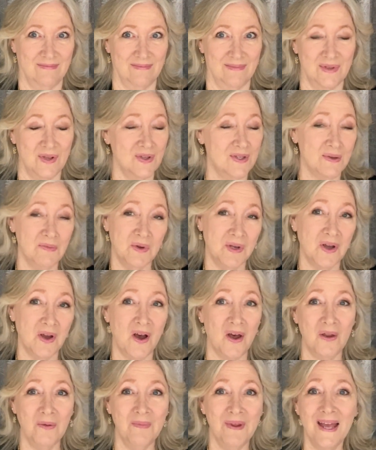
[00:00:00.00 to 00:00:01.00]
So someone
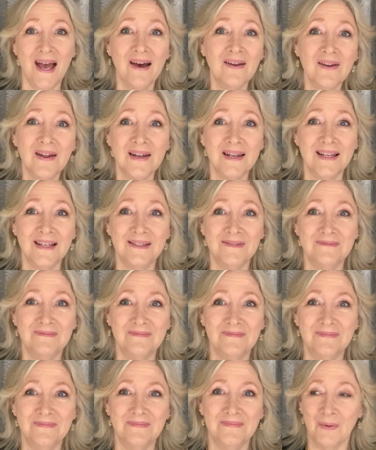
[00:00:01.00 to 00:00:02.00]
called me out on it.
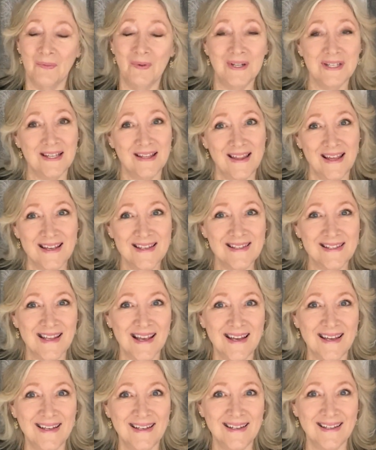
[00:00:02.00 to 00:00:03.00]
What did they
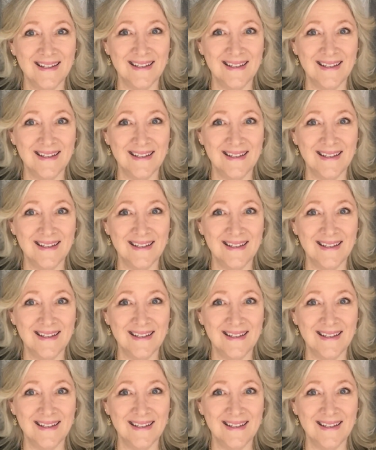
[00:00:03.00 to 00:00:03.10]
say?